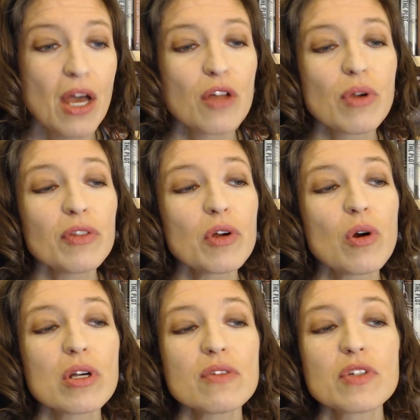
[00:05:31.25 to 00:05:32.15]
Throughout the
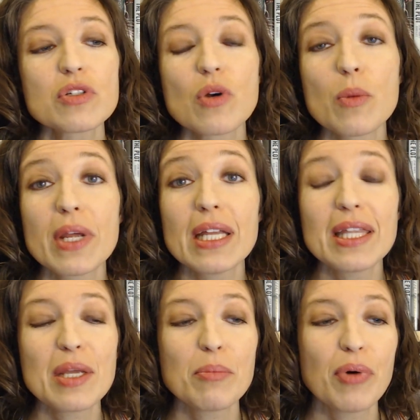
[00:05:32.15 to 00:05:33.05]
course of the story, we get
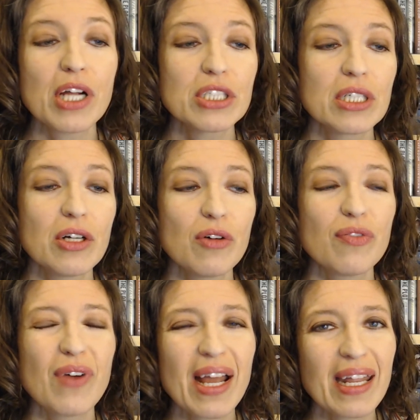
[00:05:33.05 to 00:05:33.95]
the impression her
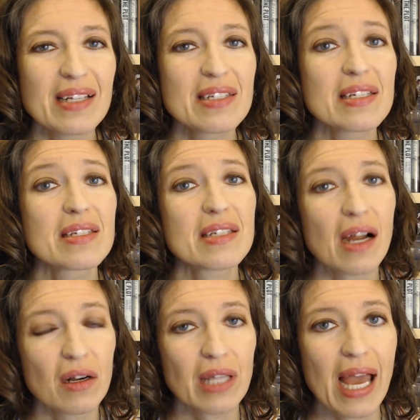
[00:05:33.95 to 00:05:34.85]
finances
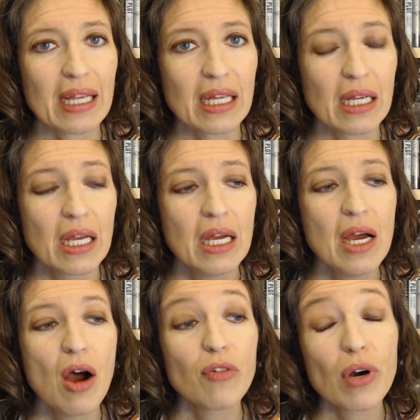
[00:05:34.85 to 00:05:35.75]
are lacking.
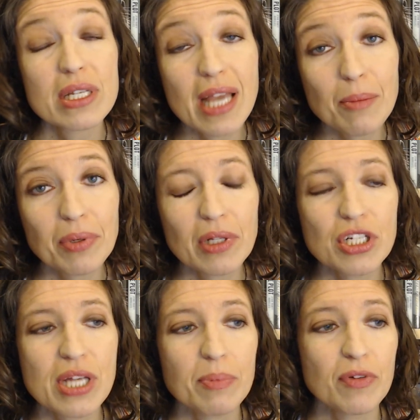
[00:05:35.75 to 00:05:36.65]
For example, in
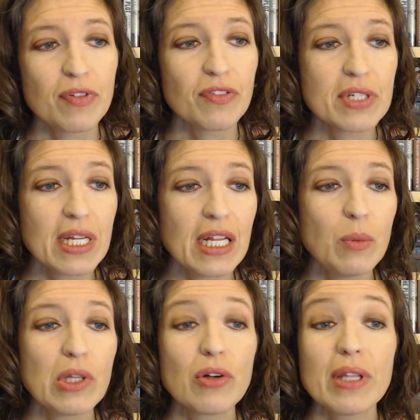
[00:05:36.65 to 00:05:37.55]
chapter 15,
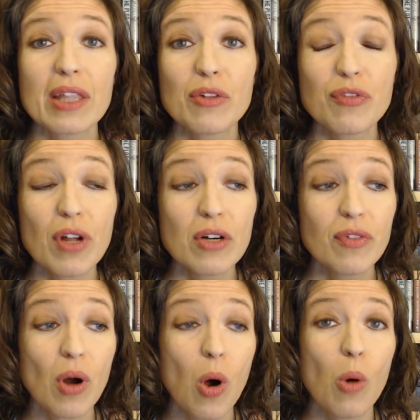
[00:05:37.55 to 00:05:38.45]
we learn that the front of her
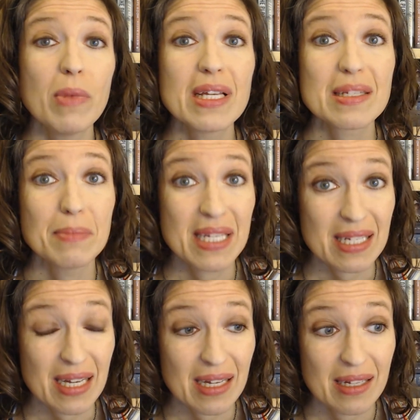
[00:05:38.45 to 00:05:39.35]
home is missing.